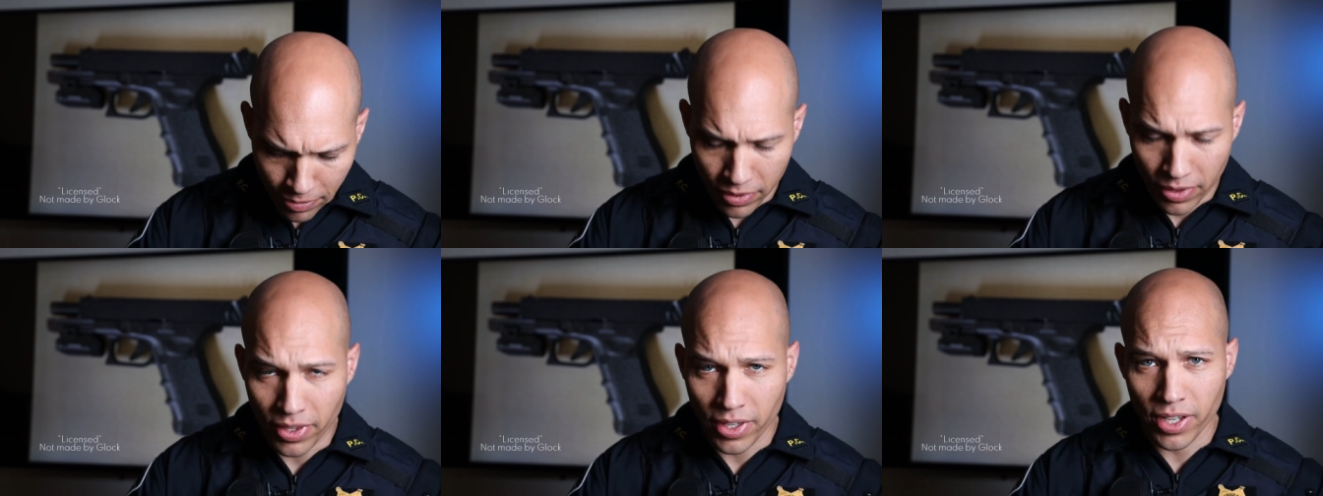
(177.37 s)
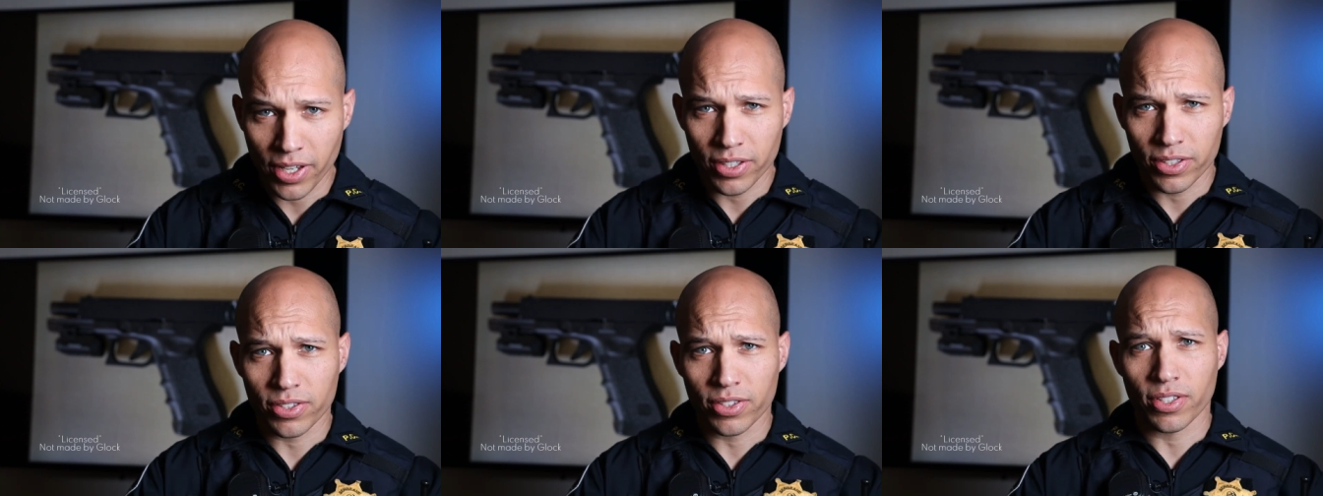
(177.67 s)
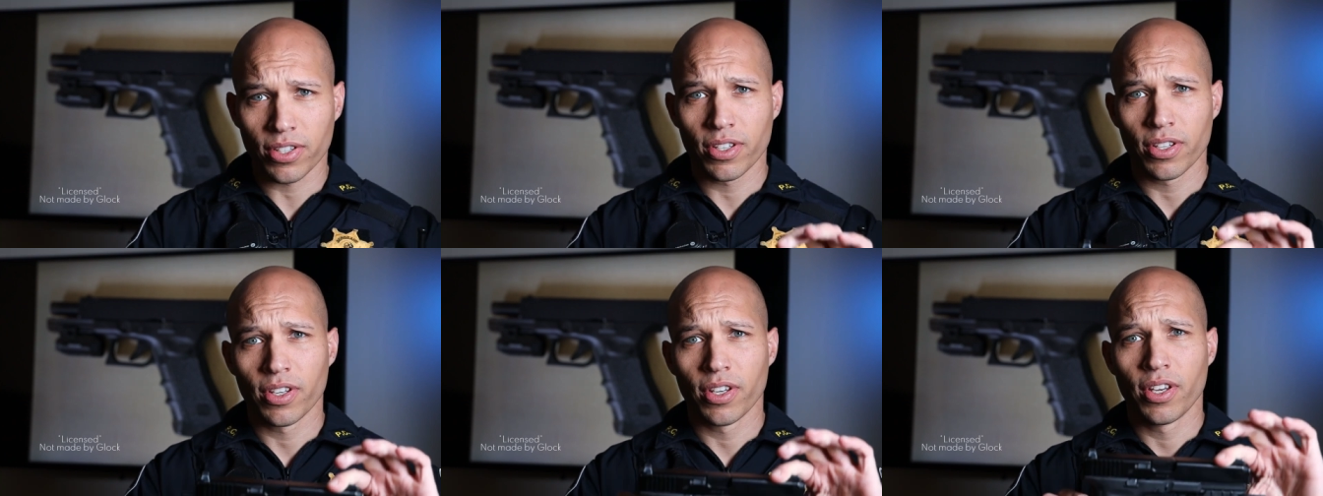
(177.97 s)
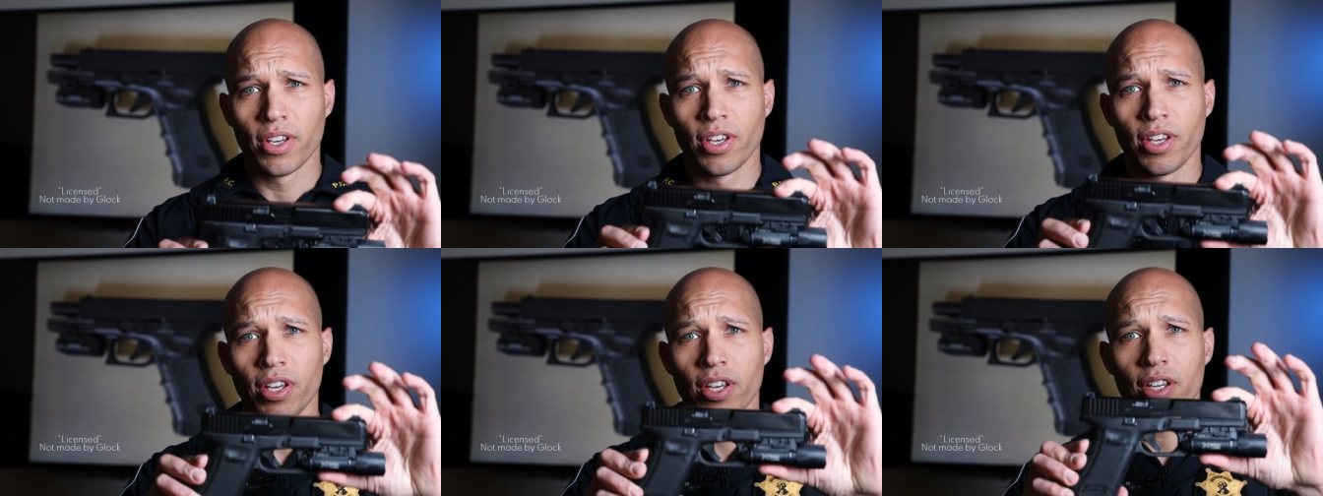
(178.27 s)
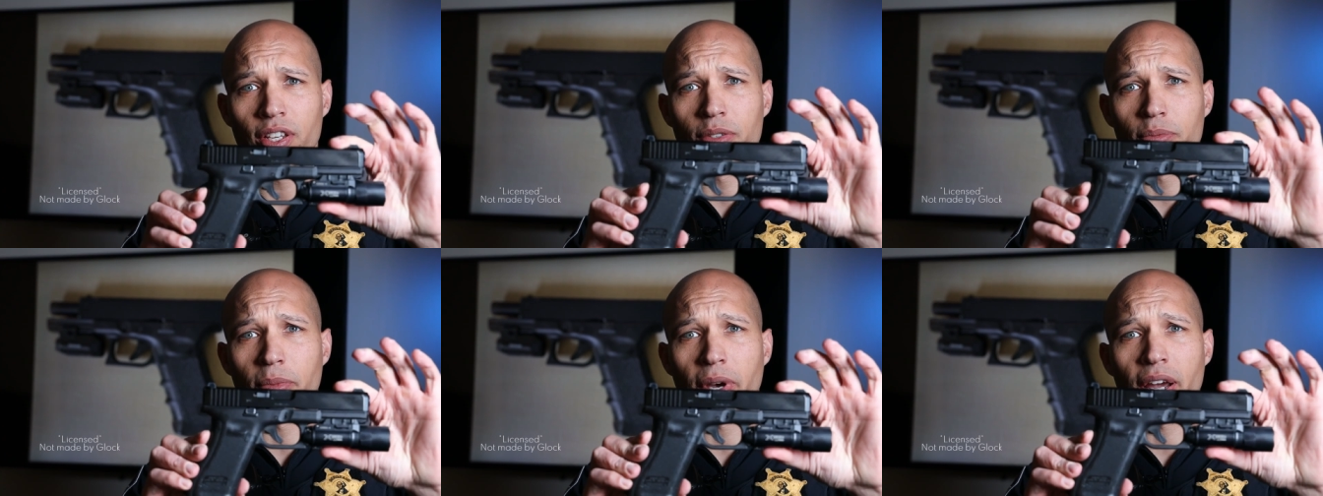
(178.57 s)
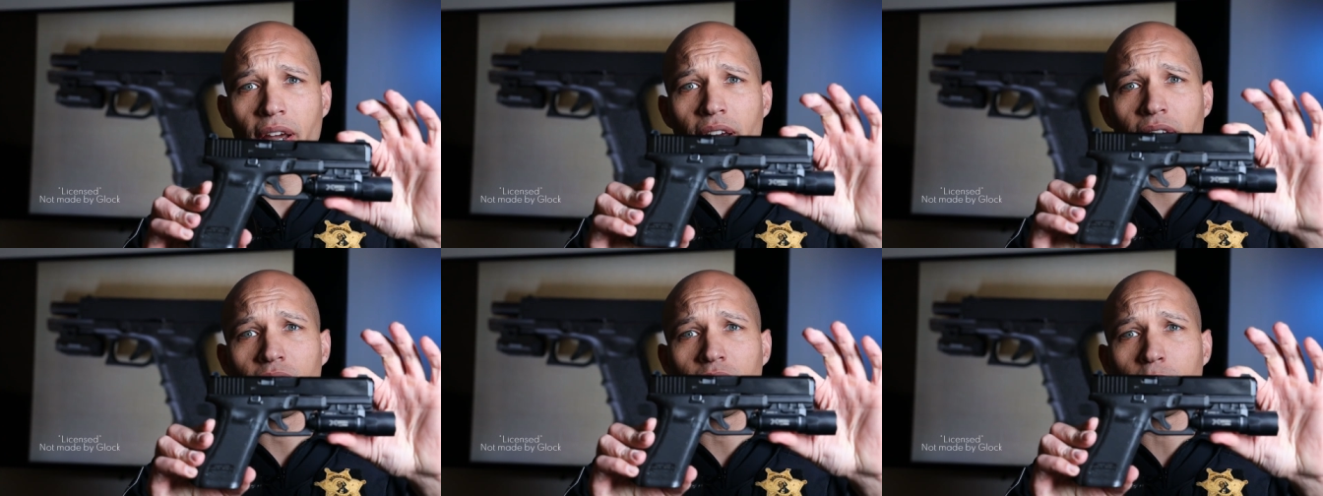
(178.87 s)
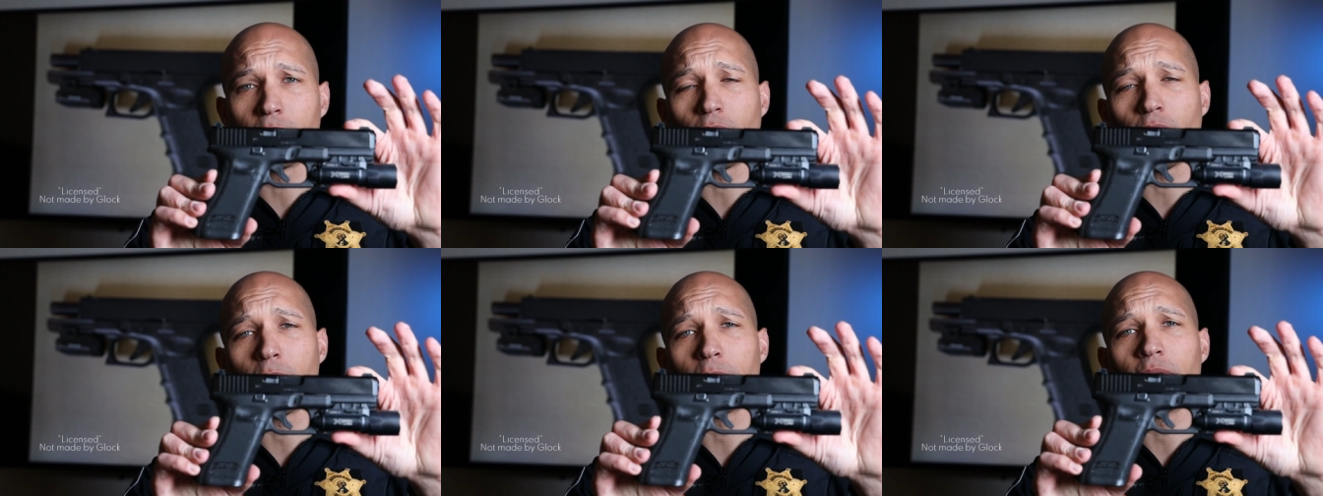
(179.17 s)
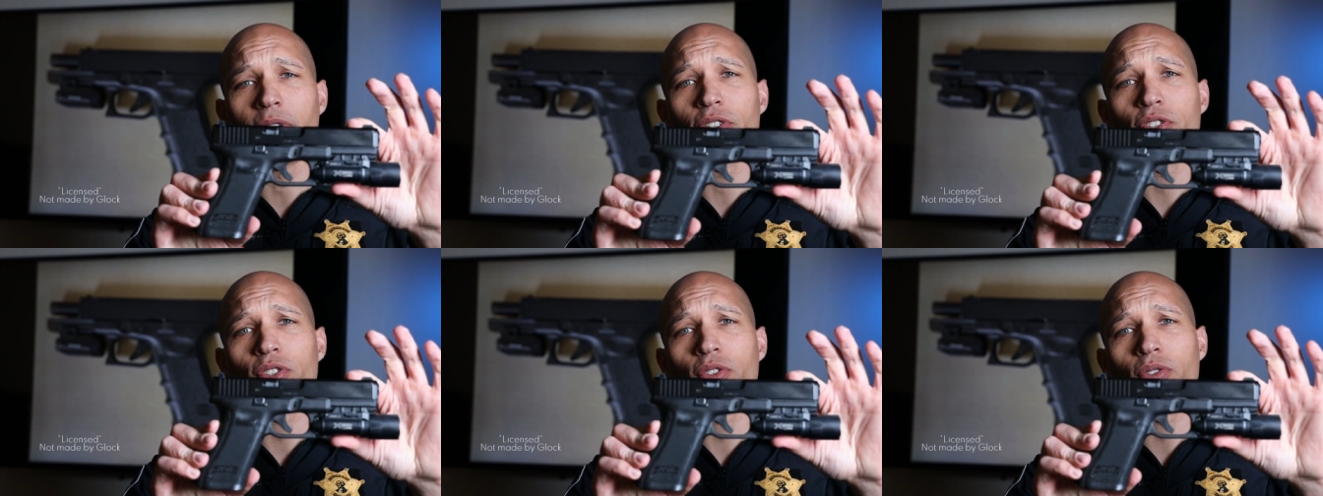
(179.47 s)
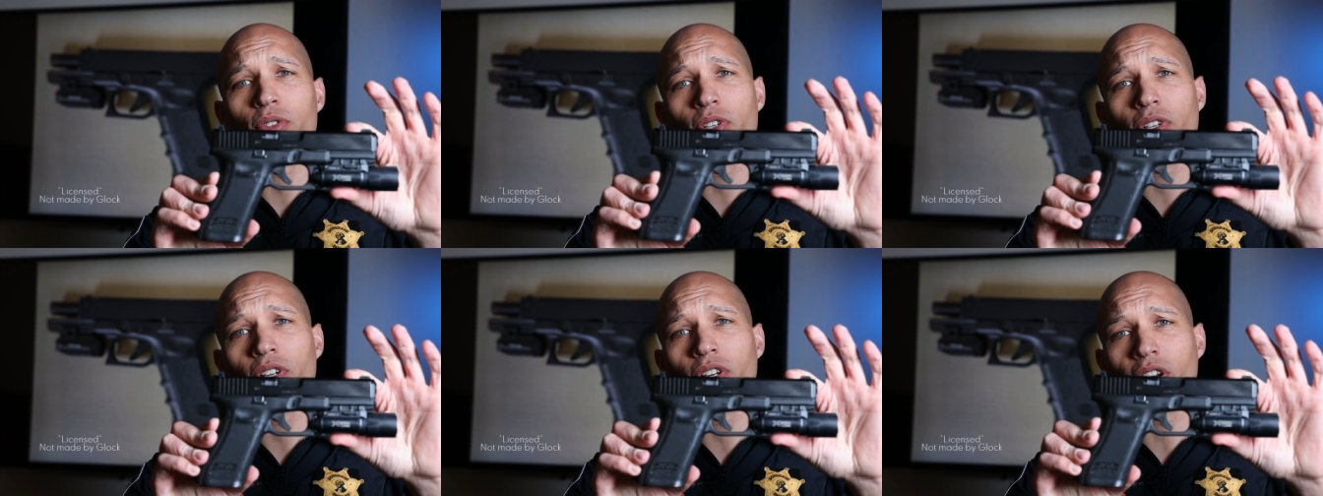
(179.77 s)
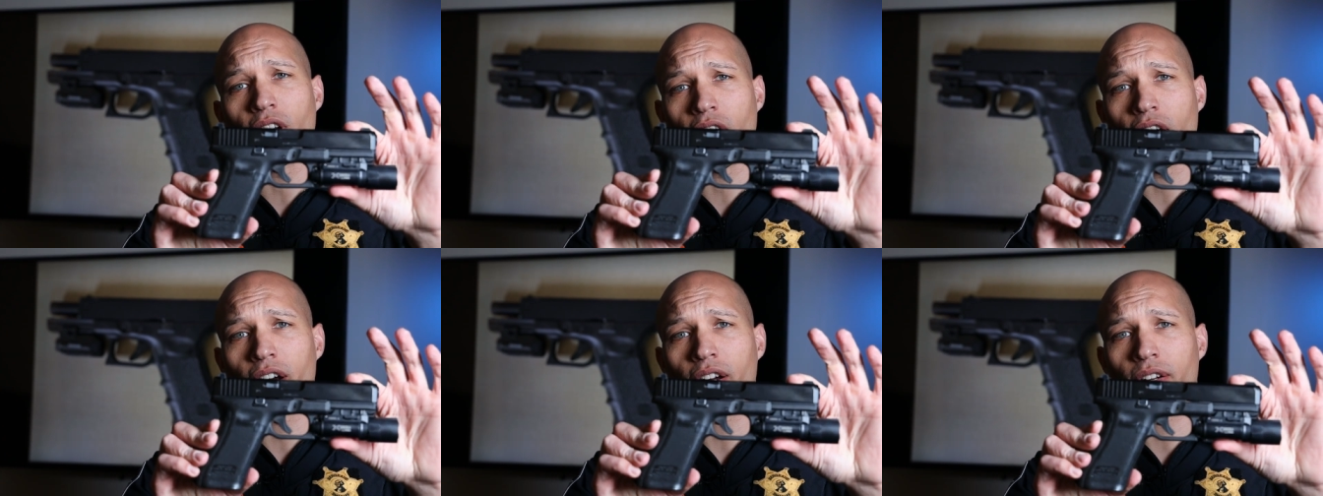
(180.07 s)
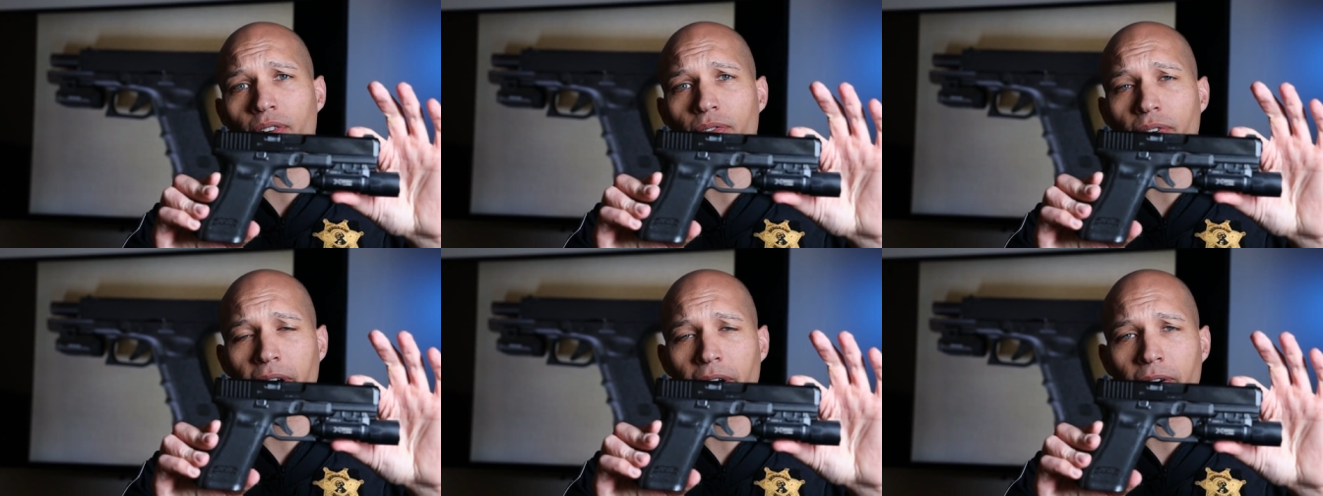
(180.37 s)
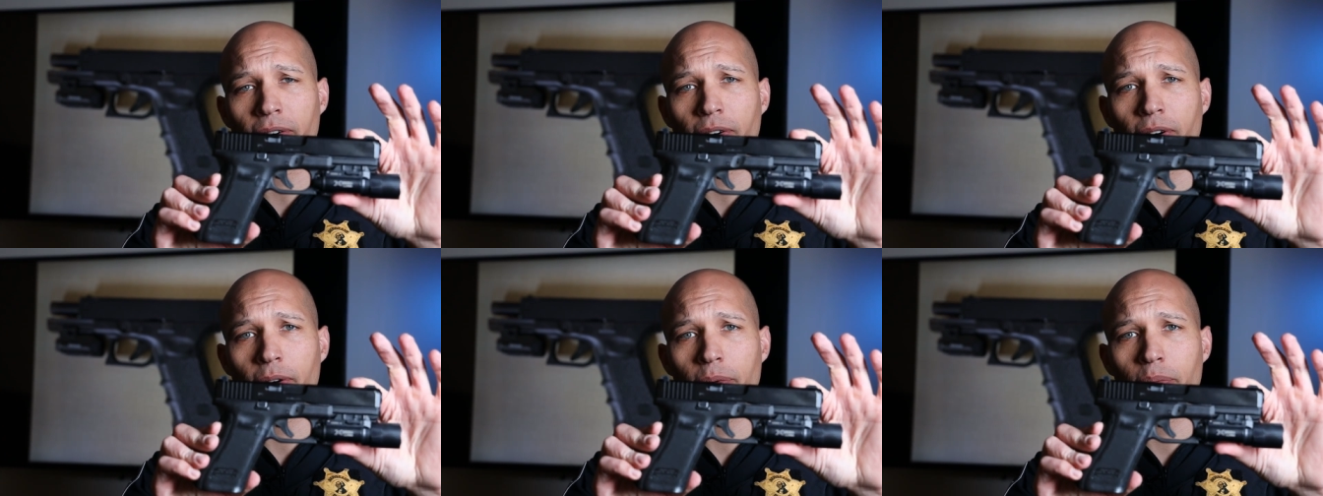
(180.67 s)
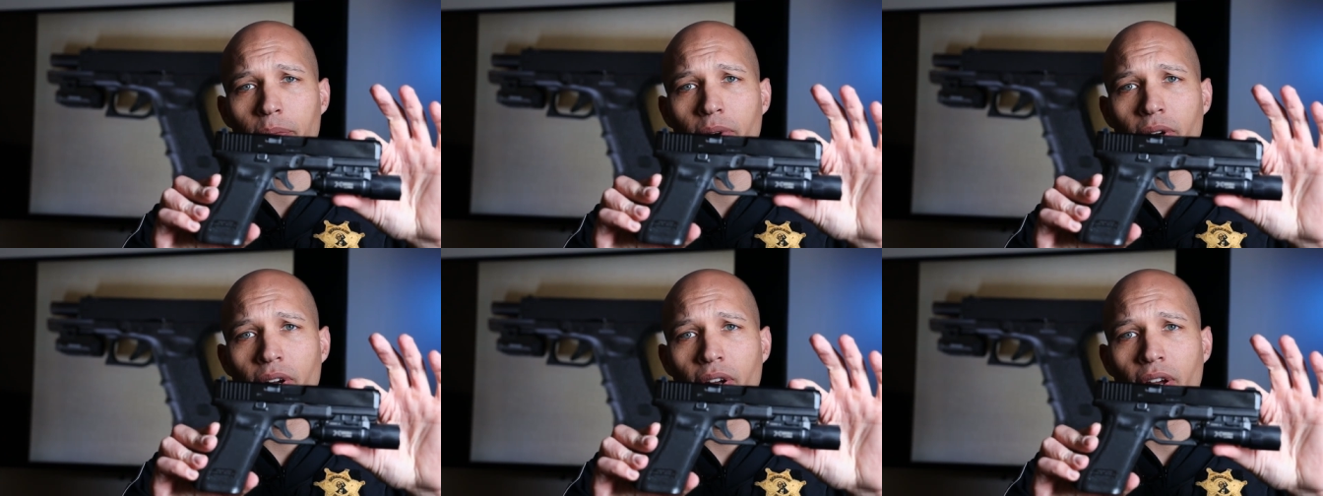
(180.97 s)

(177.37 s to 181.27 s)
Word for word: This is my department-issued Glock firearm.